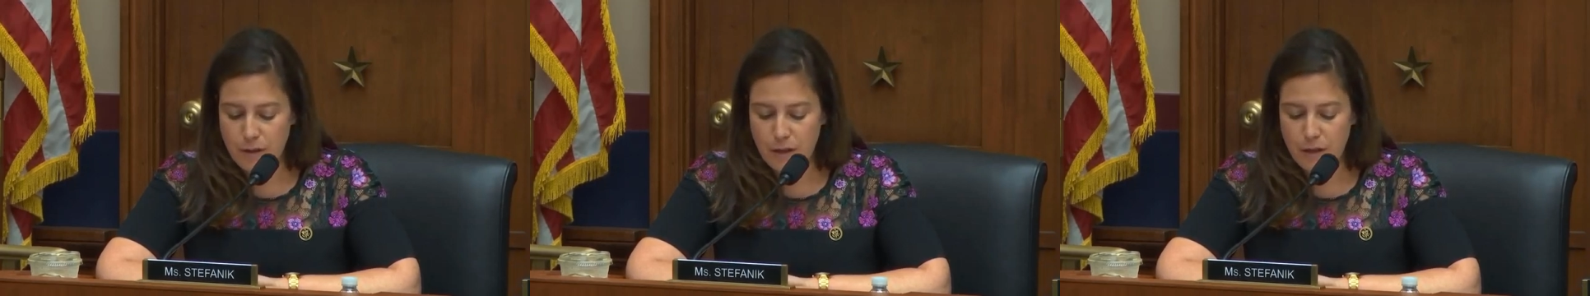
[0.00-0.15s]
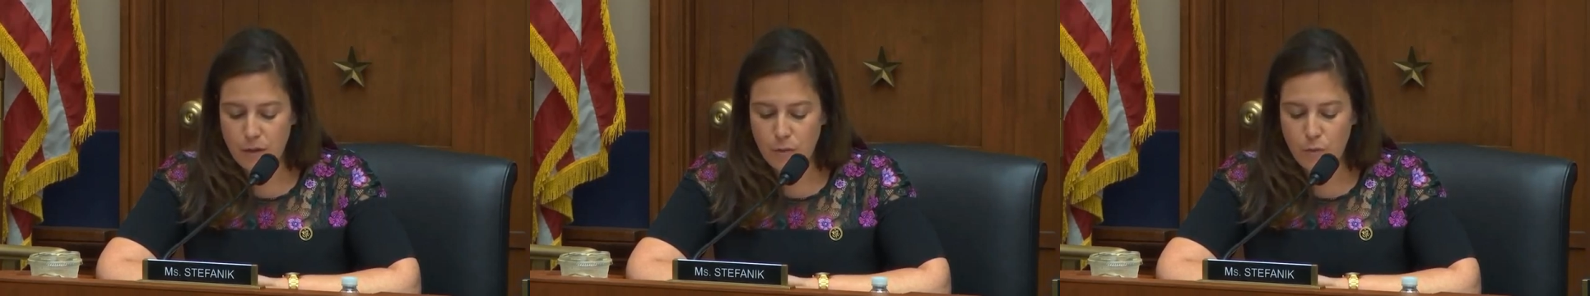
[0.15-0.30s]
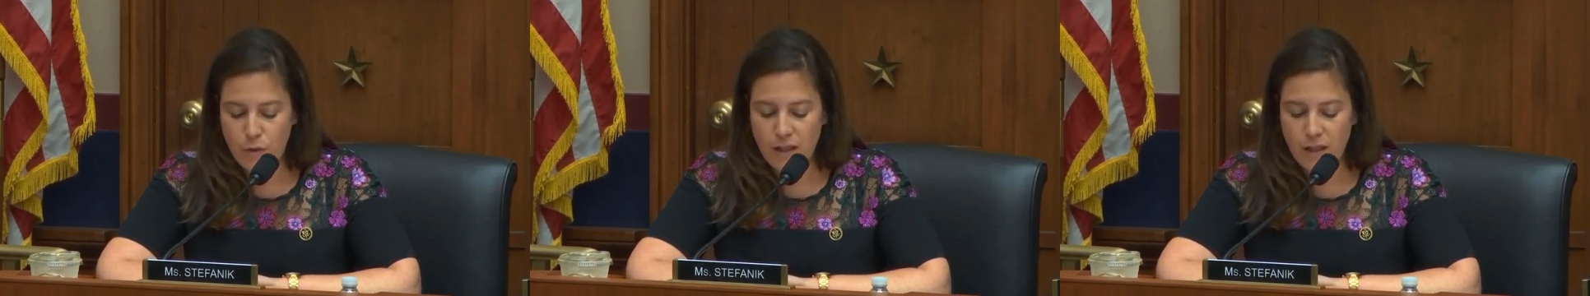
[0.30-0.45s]

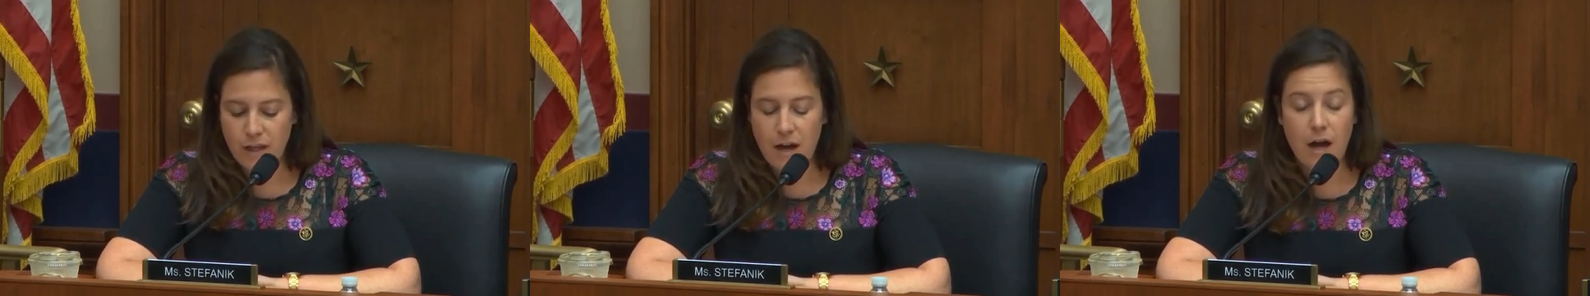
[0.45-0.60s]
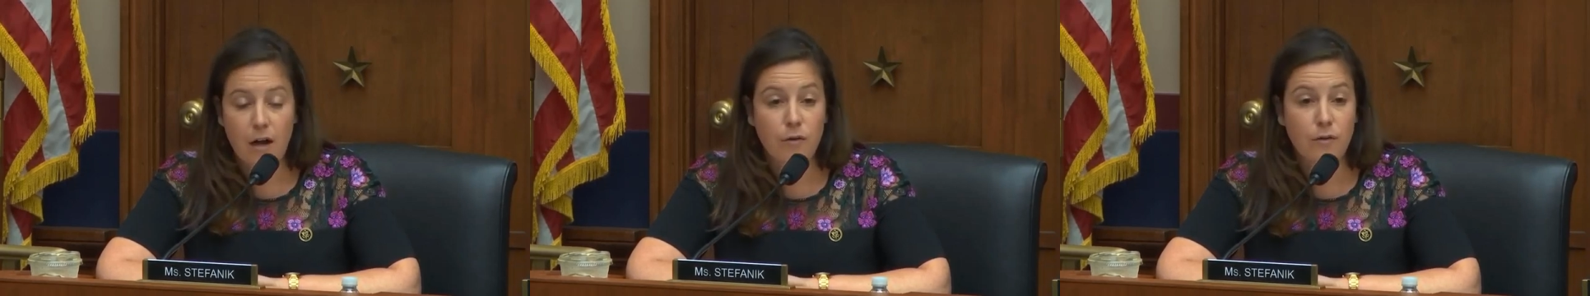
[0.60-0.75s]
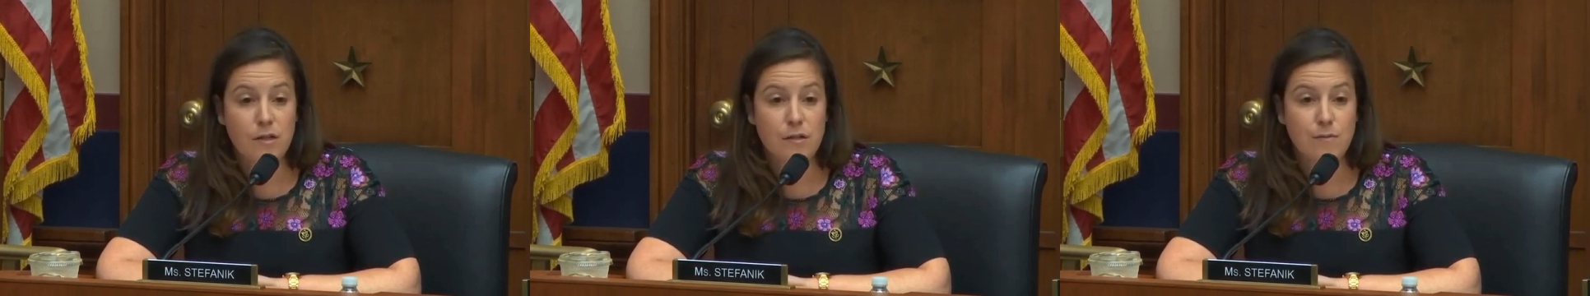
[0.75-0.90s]
bill with
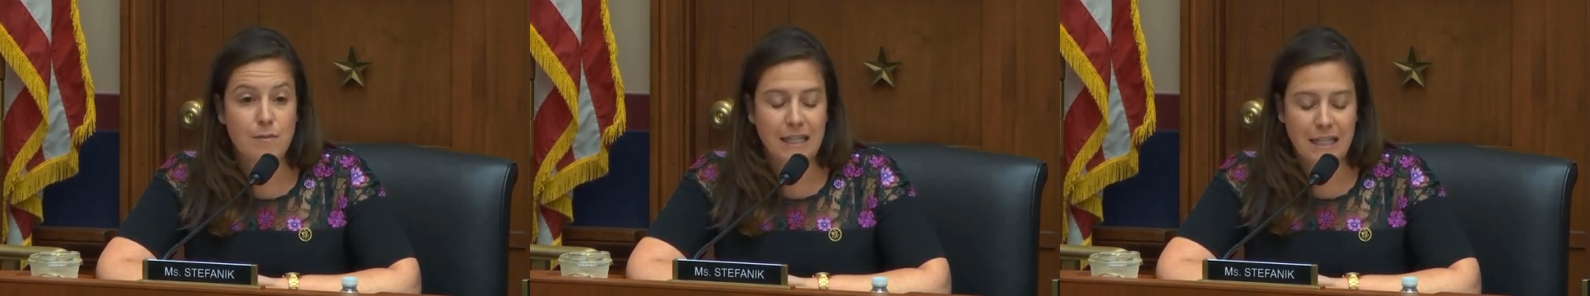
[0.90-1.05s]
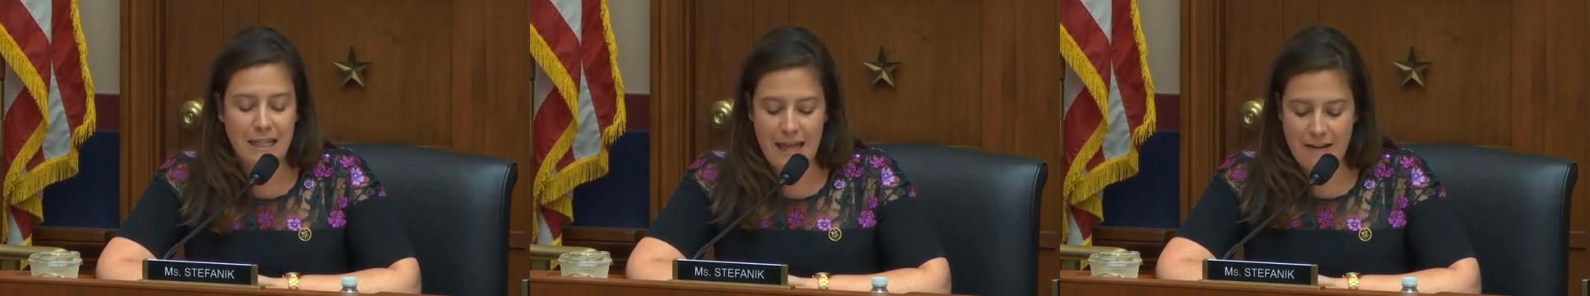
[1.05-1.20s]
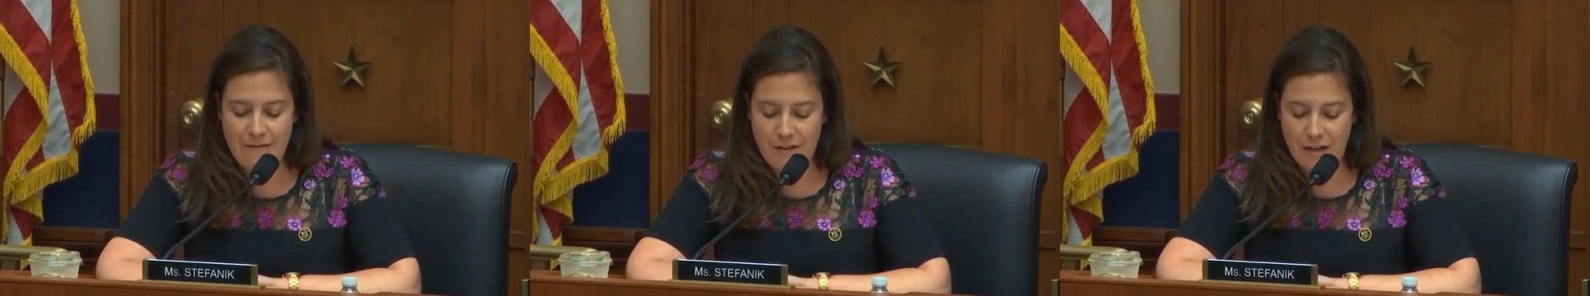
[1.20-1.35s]

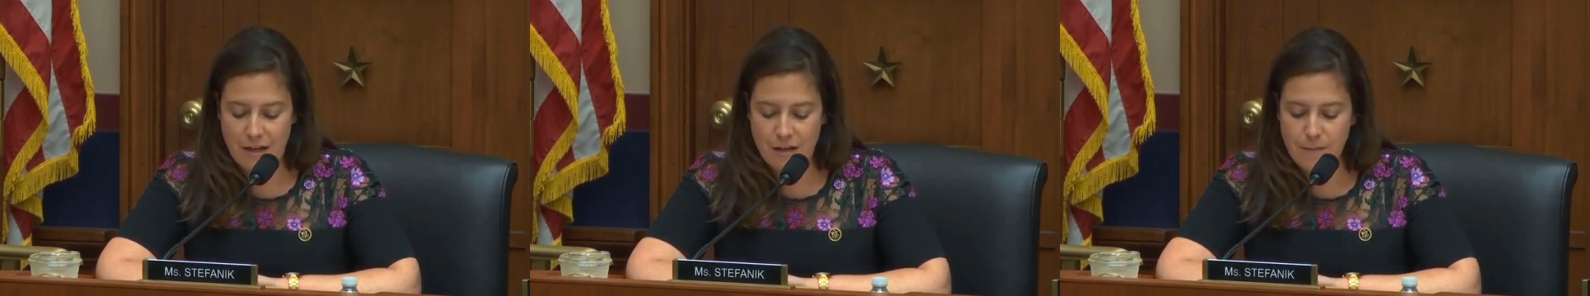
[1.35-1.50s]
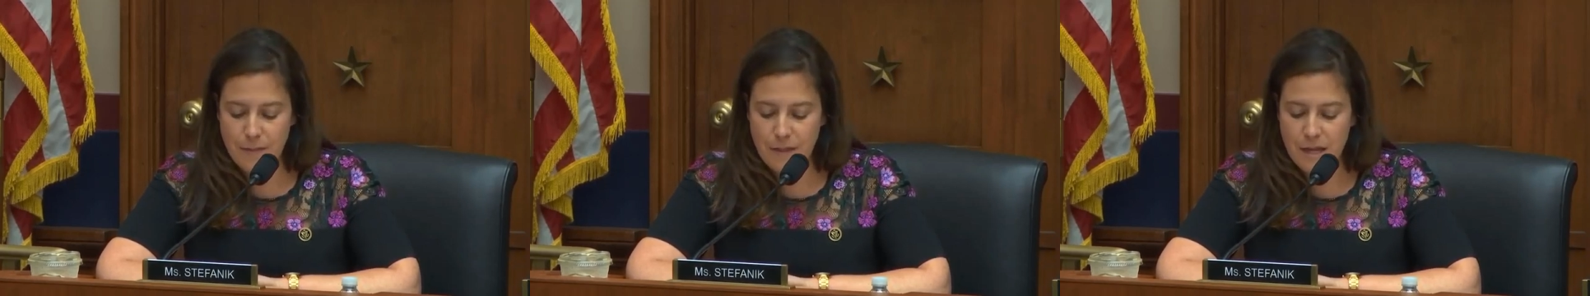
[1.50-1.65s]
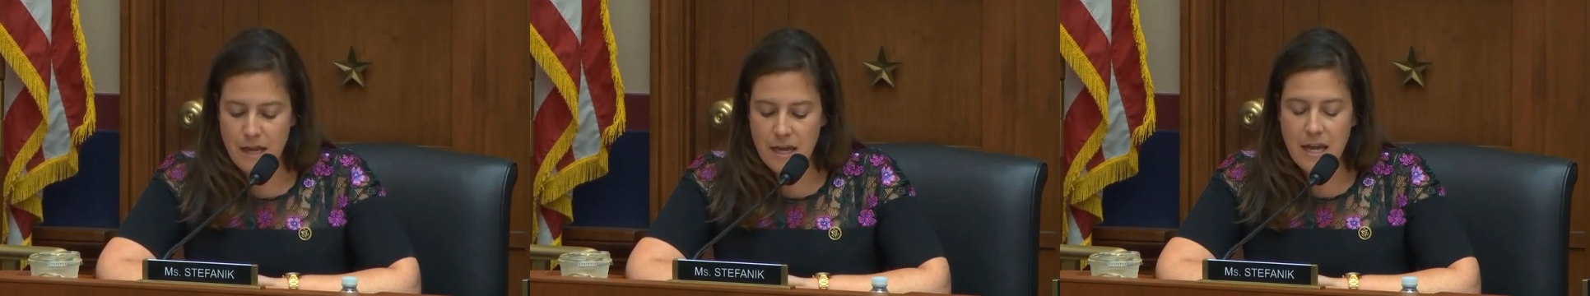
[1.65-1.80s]
Congressman
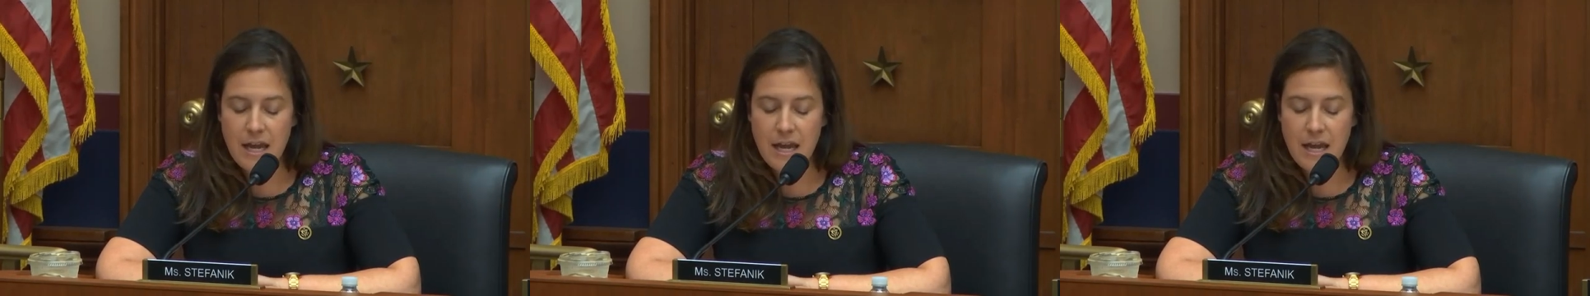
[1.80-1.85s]
Levin